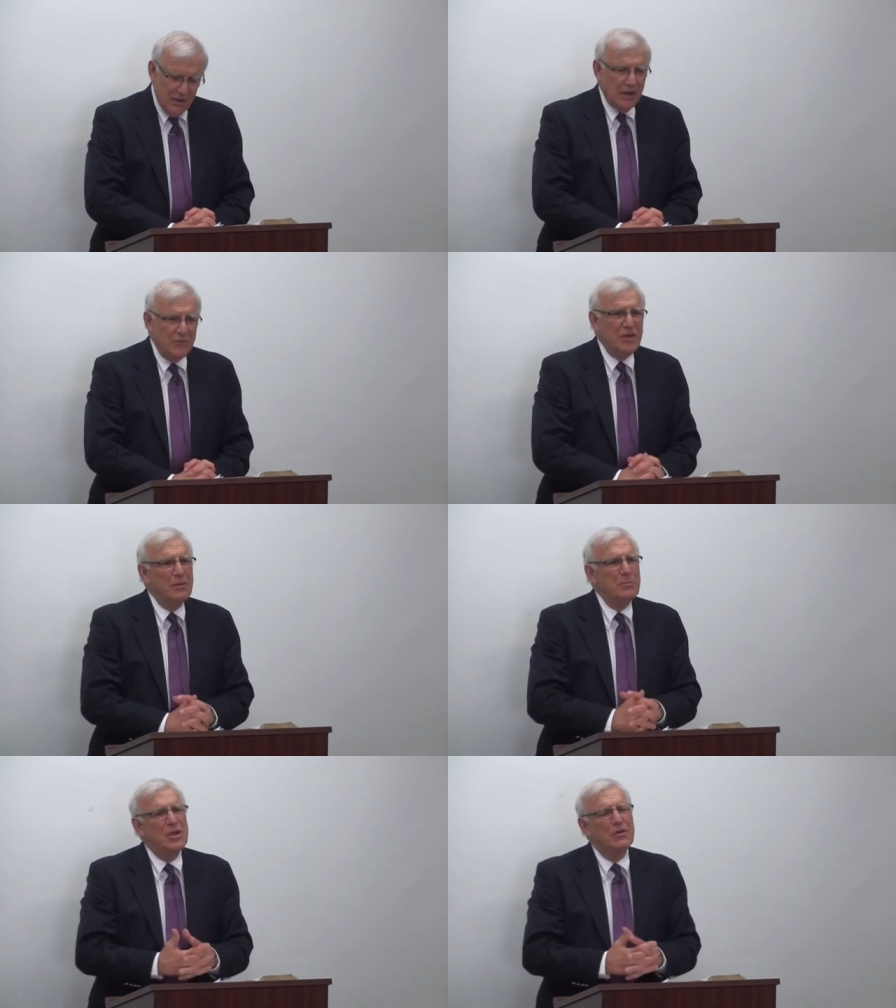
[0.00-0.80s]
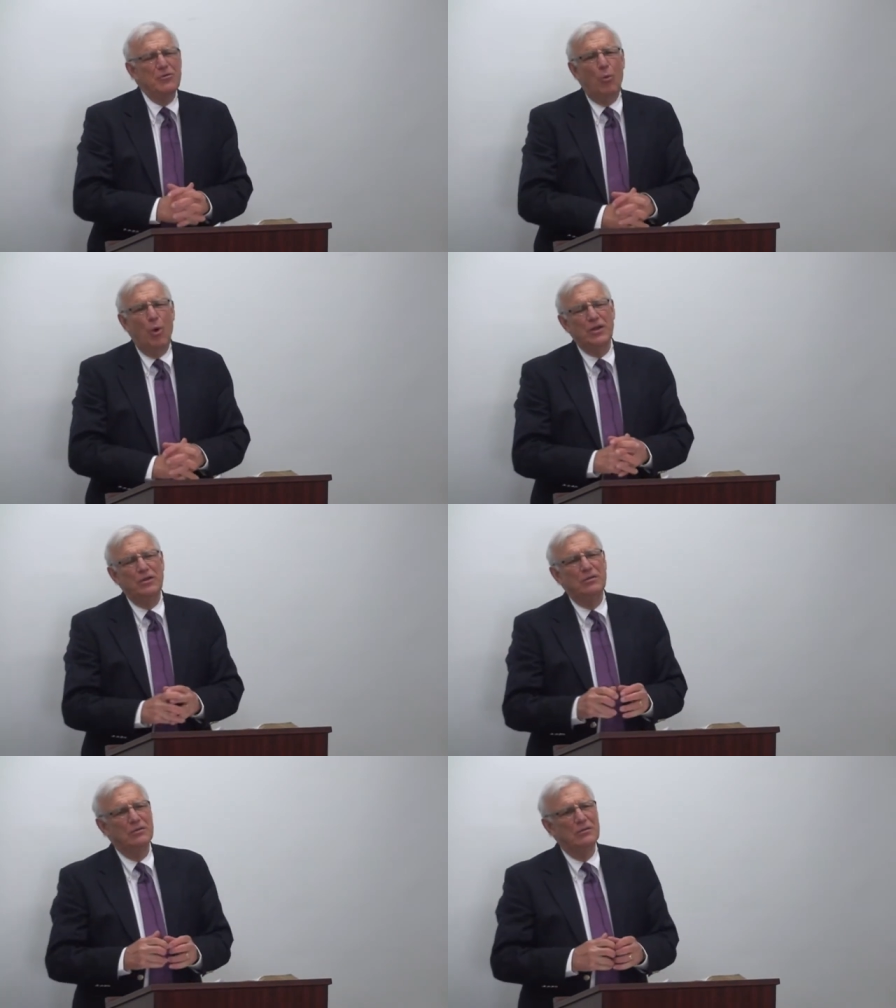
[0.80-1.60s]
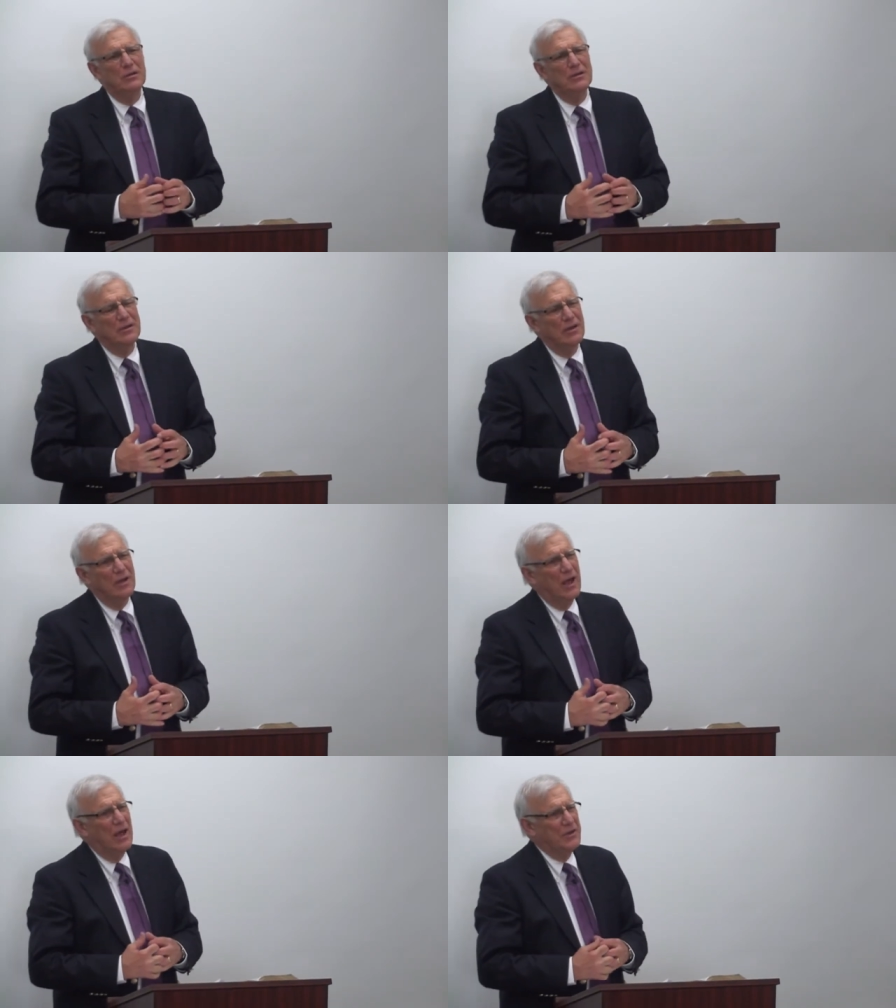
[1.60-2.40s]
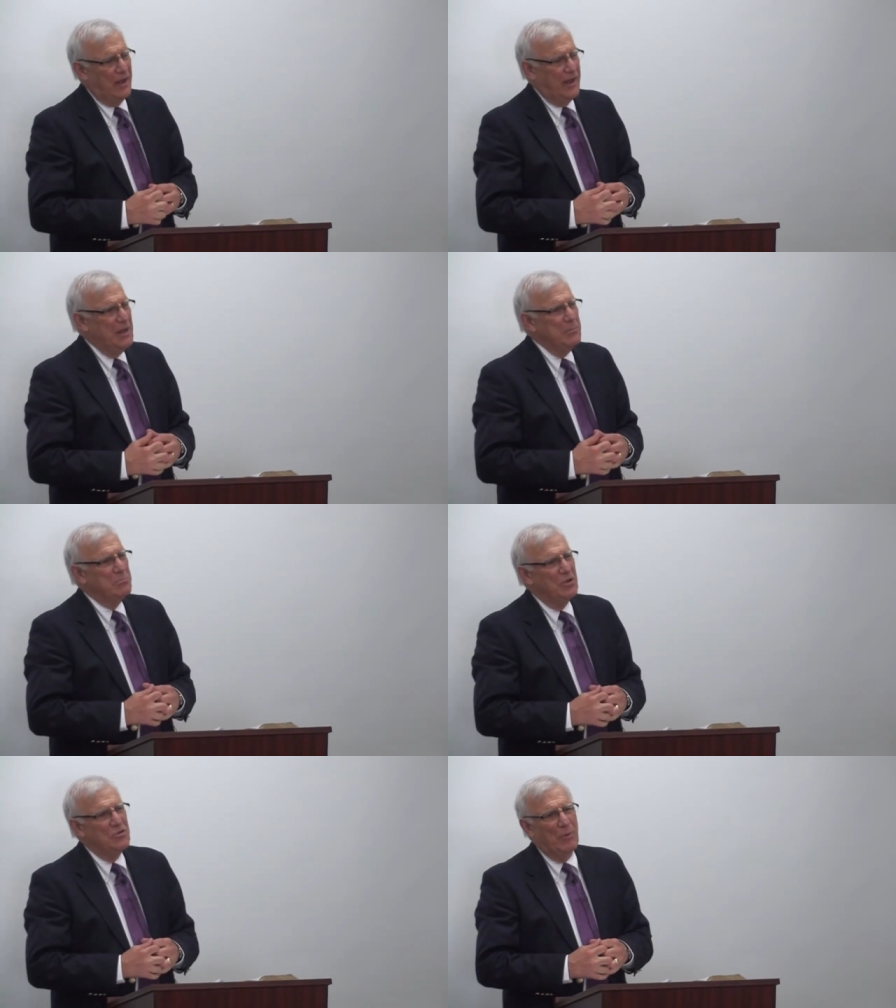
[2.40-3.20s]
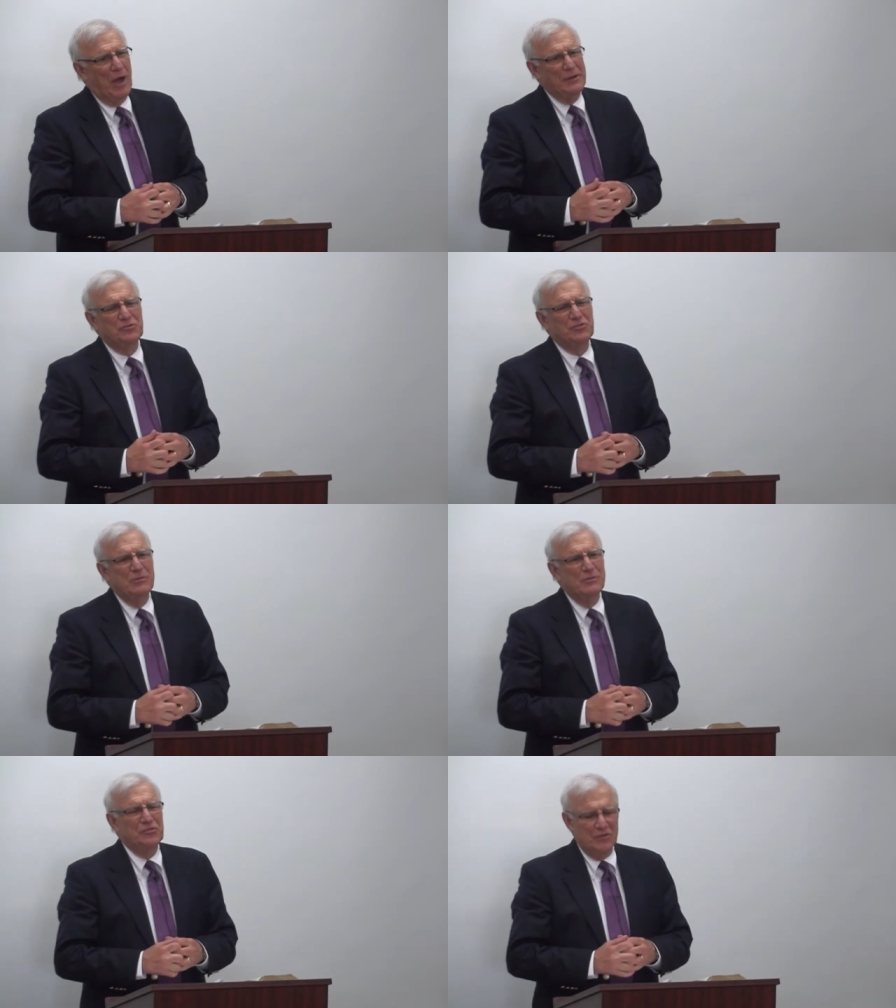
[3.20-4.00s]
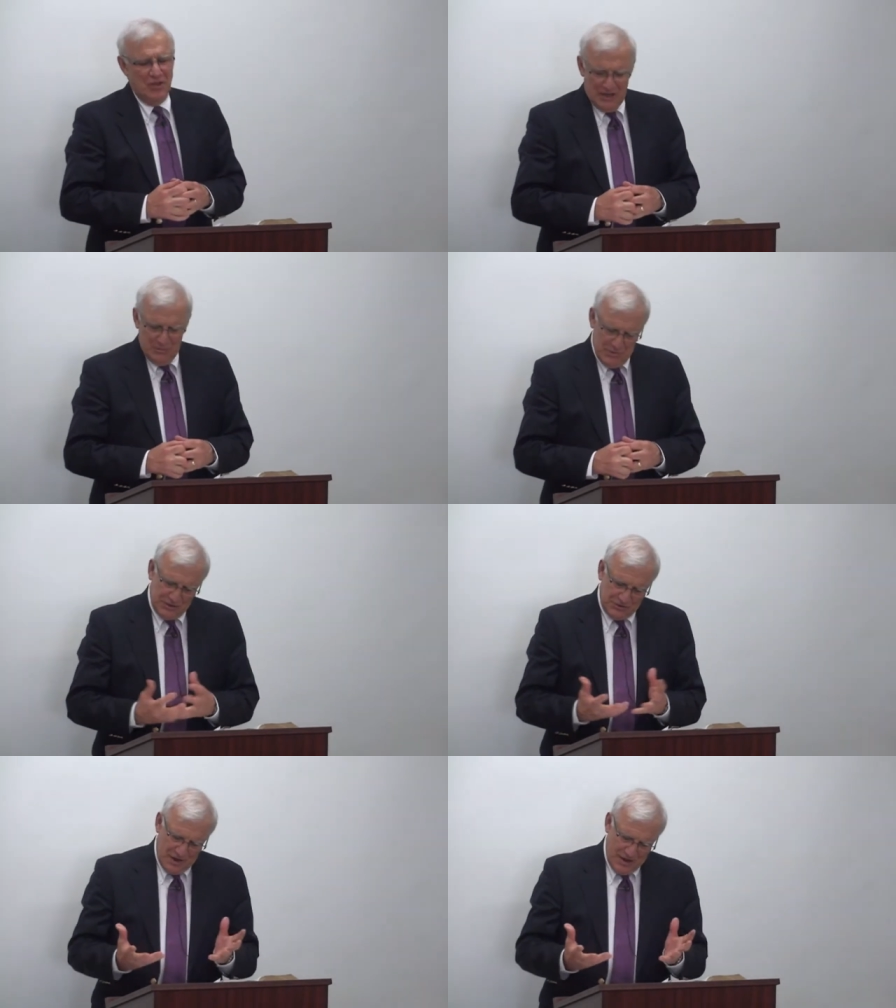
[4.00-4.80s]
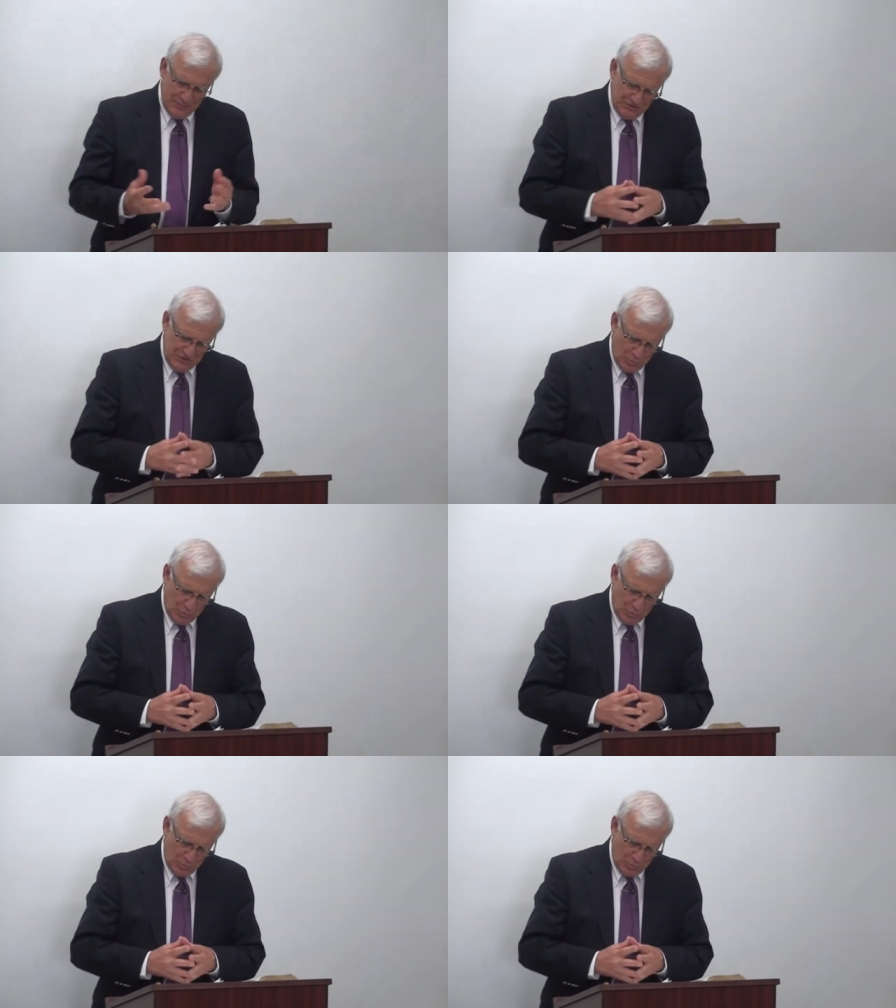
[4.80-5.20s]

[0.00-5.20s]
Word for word: And then let me give you one uh, name. You might have seen this name at times